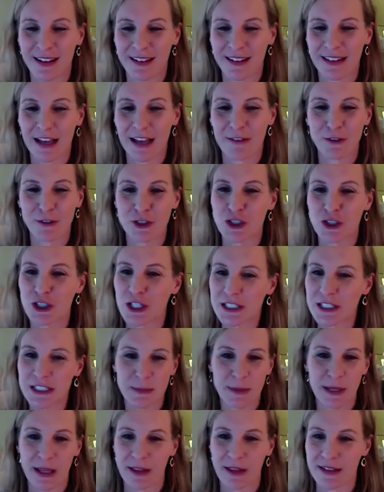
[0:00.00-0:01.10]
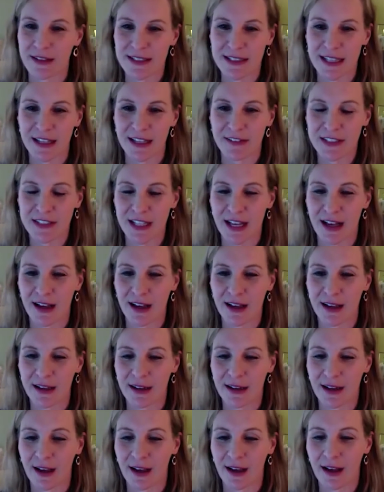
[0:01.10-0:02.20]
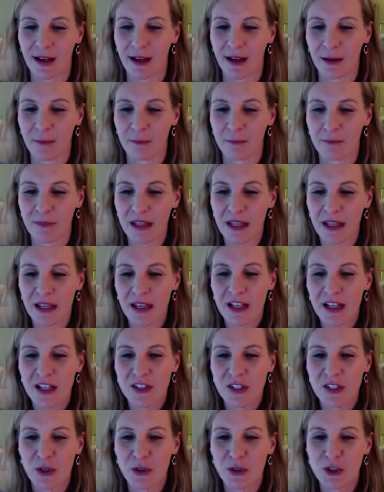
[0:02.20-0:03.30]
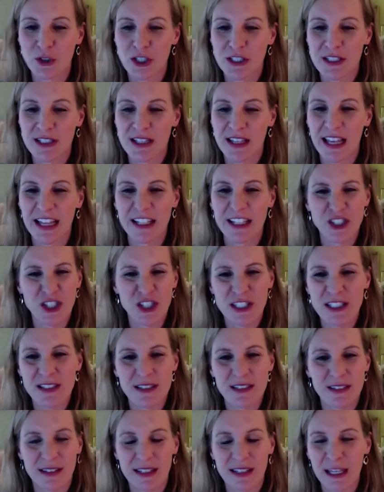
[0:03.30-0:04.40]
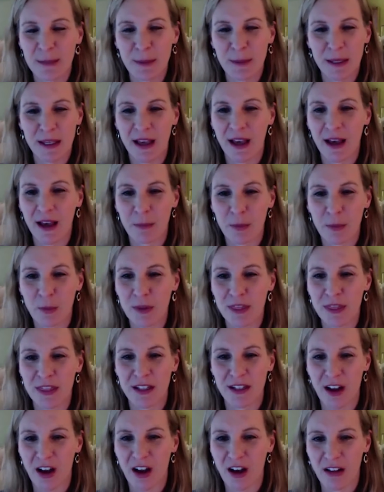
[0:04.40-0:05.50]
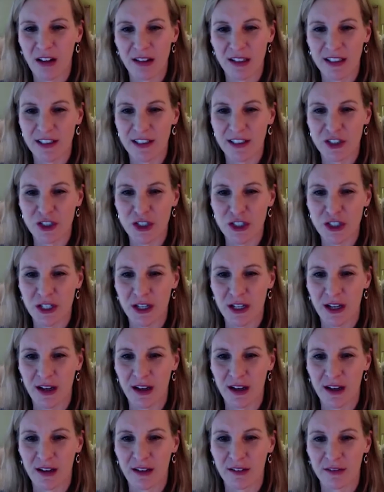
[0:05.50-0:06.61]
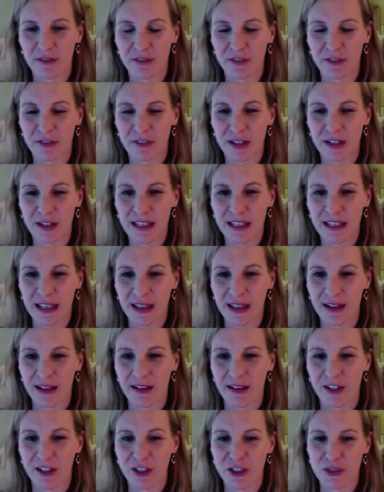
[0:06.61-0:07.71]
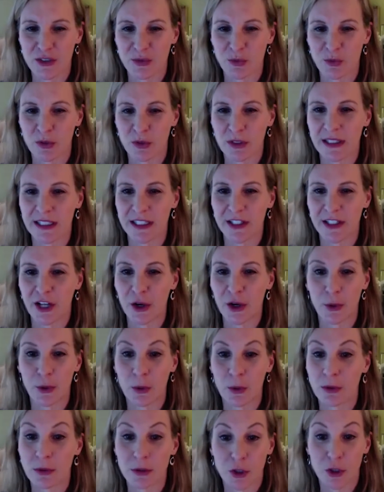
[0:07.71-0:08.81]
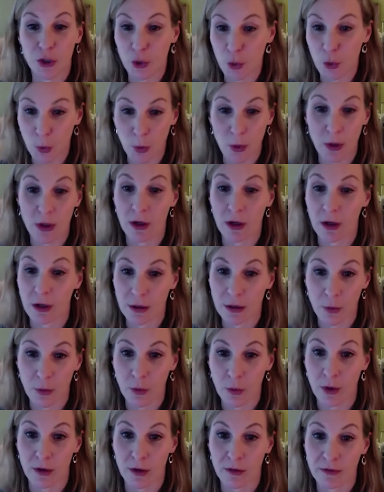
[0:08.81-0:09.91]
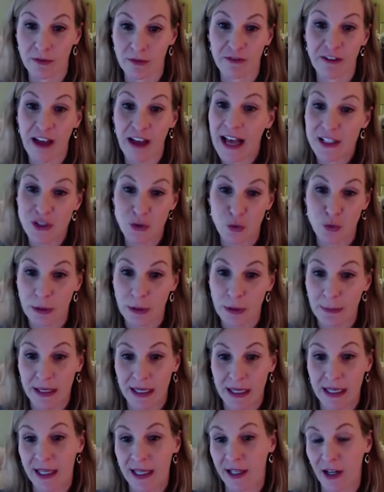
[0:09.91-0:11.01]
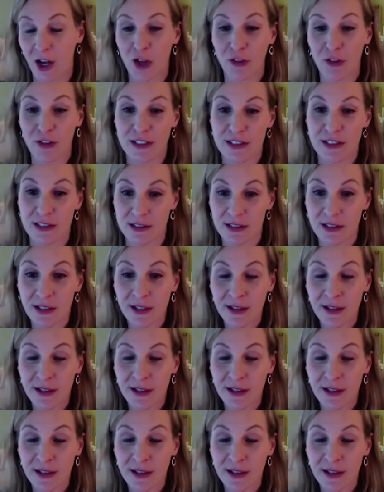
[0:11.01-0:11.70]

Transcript: uh, levels just to be on the safe side. Um, so just and just keeping up with the knowledge of again there's really no cure or fast remedy and all these